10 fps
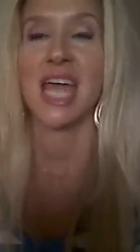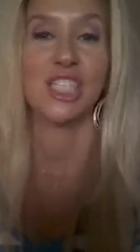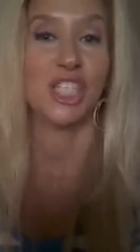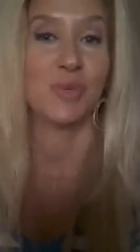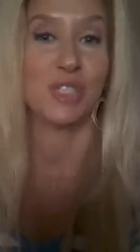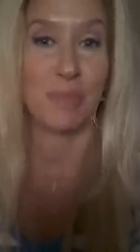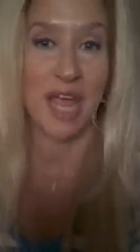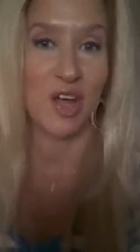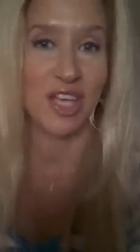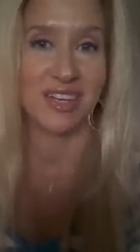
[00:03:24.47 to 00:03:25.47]
and she was
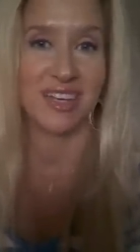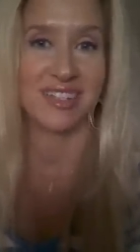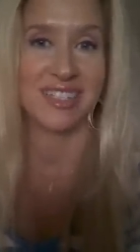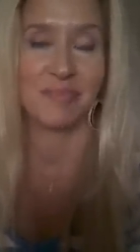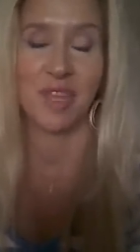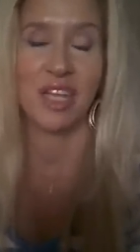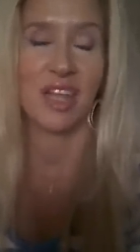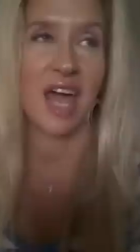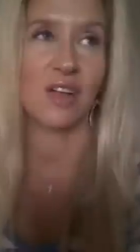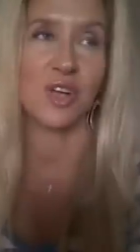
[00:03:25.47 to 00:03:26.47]
burying it. And
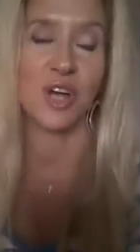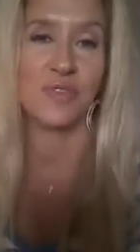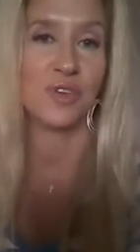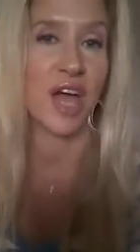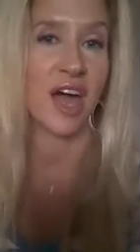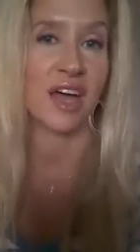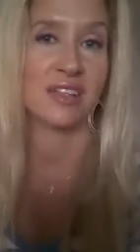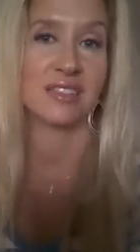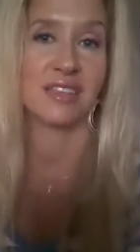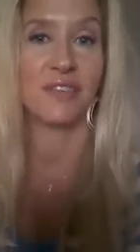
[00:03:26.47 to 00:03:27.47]
it, I don't know if you
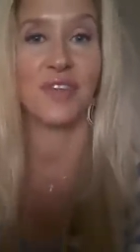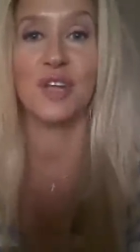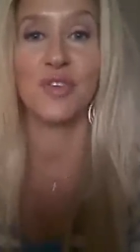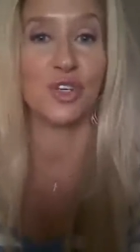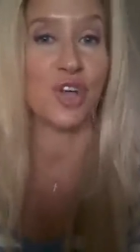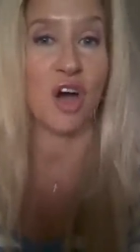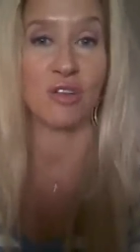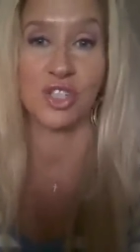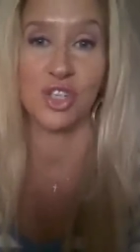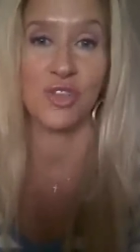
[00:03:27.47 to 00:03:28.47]
guys, if any of your
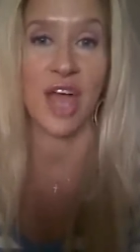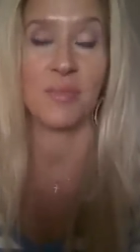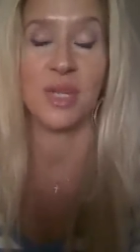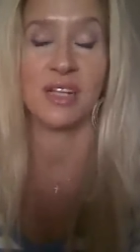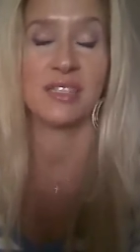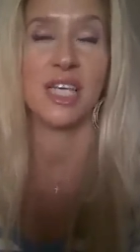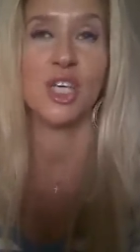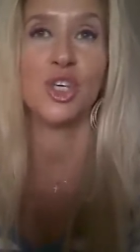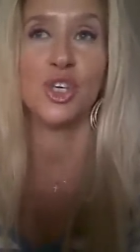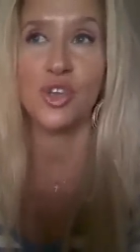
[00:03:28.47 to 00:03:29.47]
dogs do that, but it is
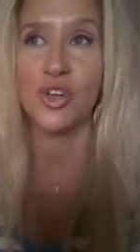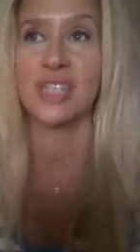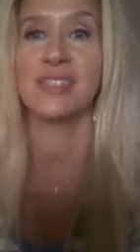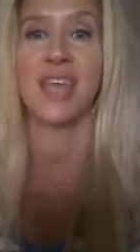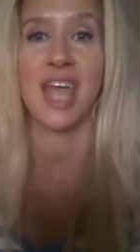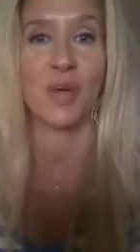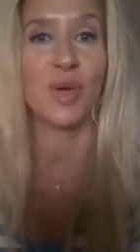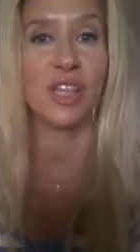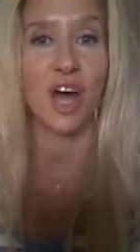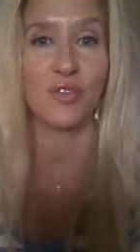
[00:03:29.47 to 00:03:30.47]
the cutest thing.
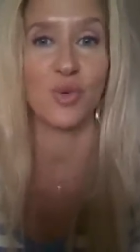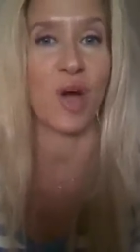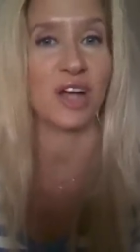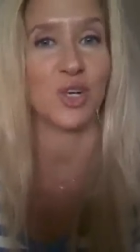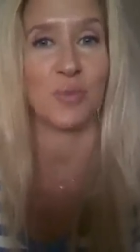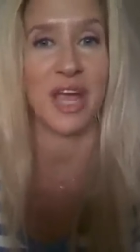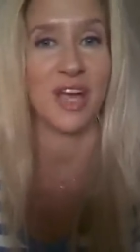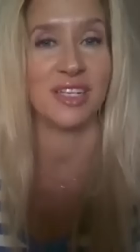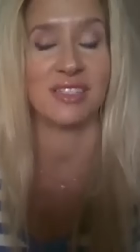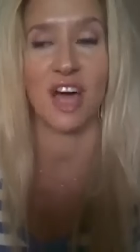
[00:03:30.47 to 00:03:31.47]
We love to watch her
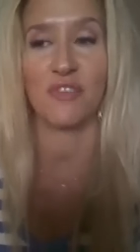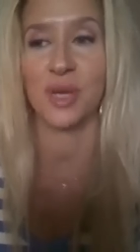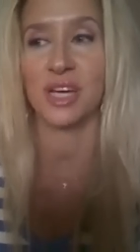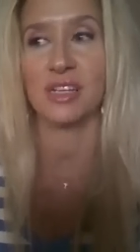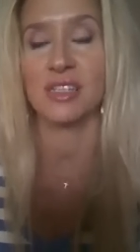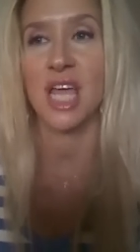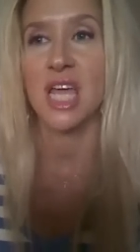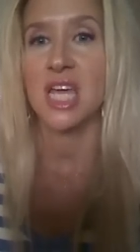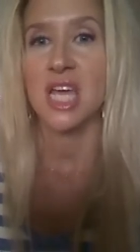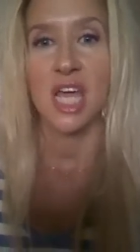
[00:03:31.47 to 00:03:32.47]
bury stuff because
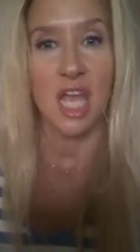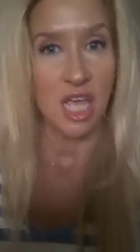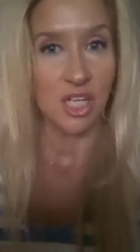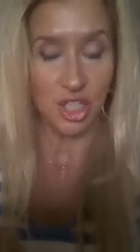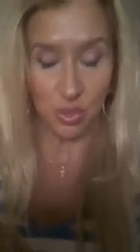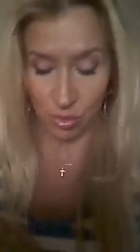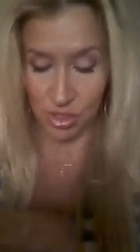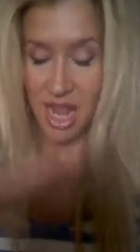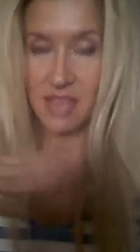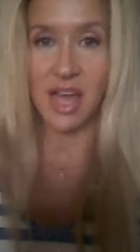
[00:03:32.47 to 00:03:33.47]
she
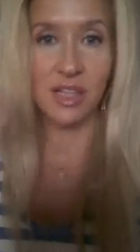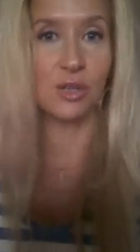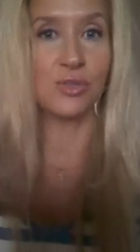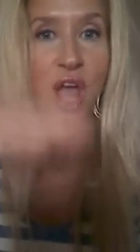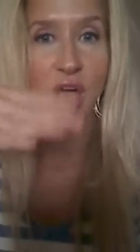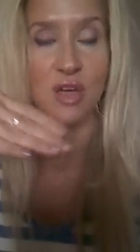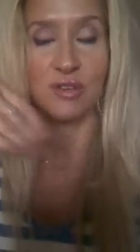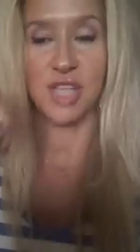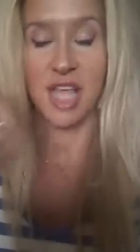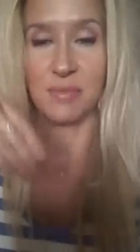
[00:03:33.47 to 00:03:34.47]
will take that little
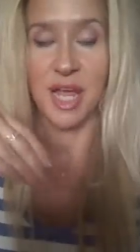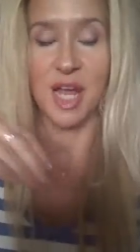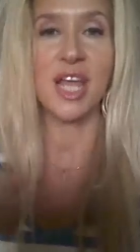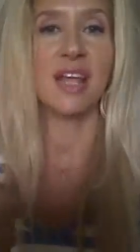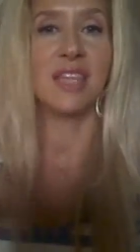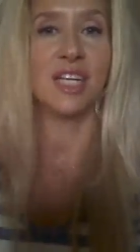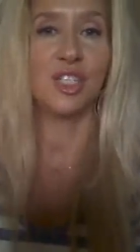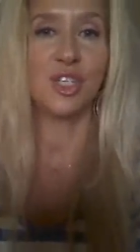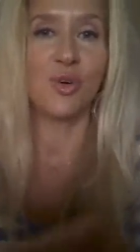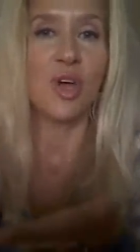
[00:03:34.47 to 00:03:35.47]
nose and bury it, and
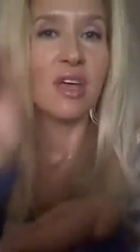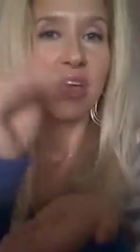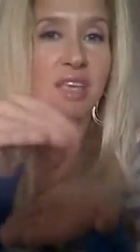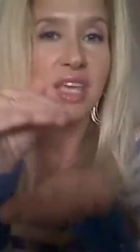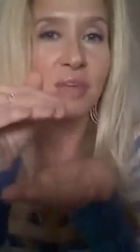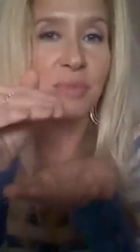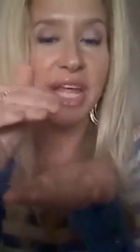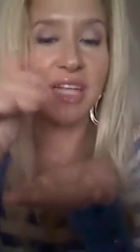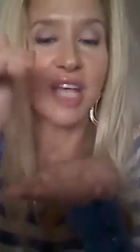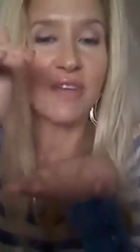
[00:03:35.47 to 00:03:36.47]
then she'll get the
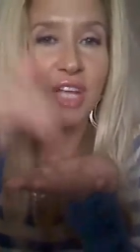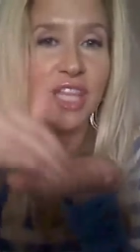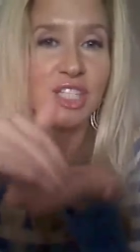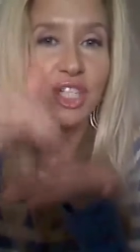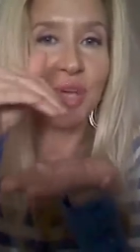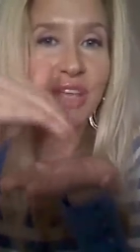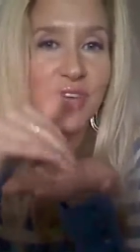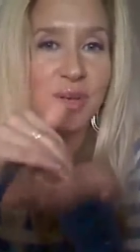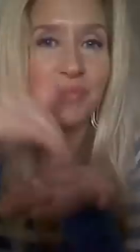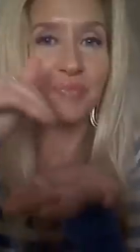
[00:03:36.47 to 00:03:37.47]
blankets over it, and then she'll
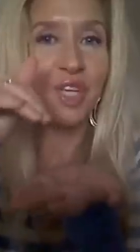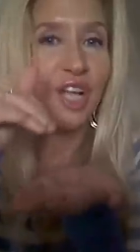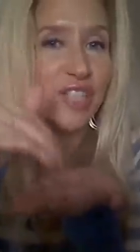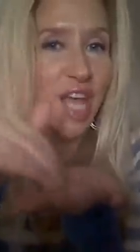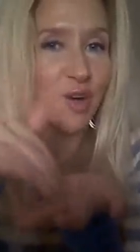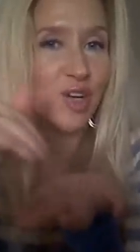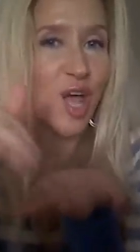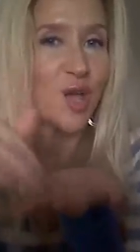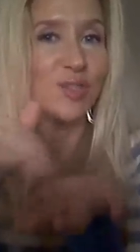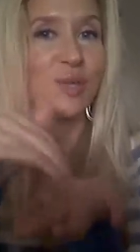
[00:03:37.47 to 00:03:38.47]
even, you know, take her
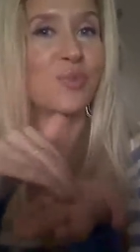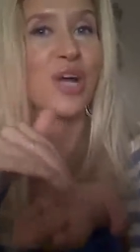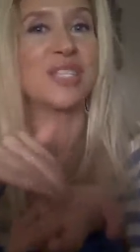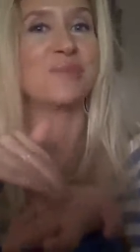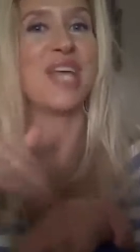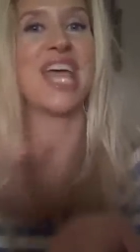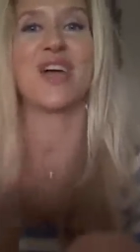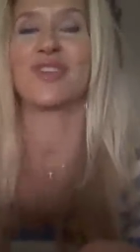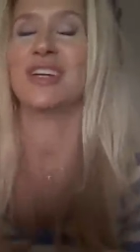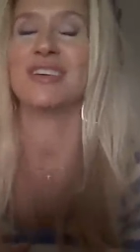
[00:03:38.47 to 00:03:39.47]
nose and press them
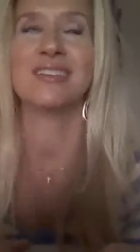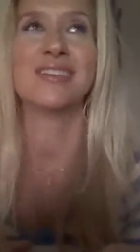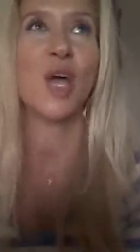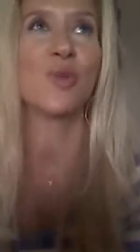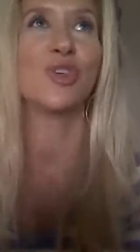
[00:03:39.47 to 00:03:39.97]
down, and it's so